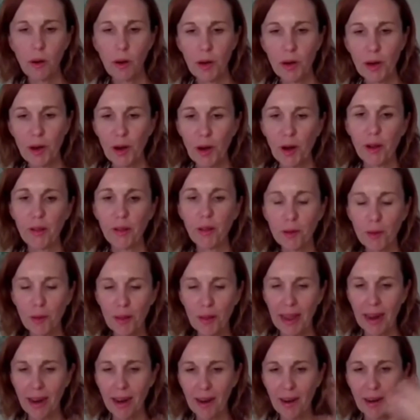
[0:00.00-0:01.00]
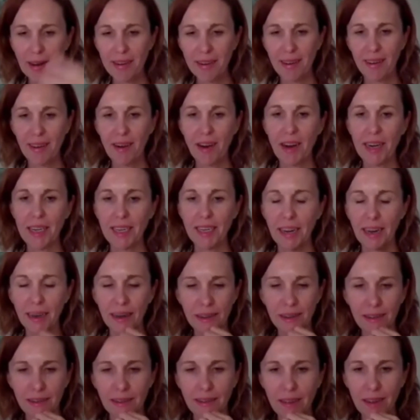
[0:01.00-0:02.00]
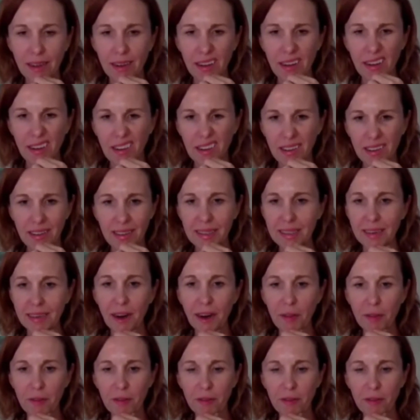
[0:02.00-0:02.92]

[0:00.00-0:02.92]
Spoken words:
all that high tech stuff.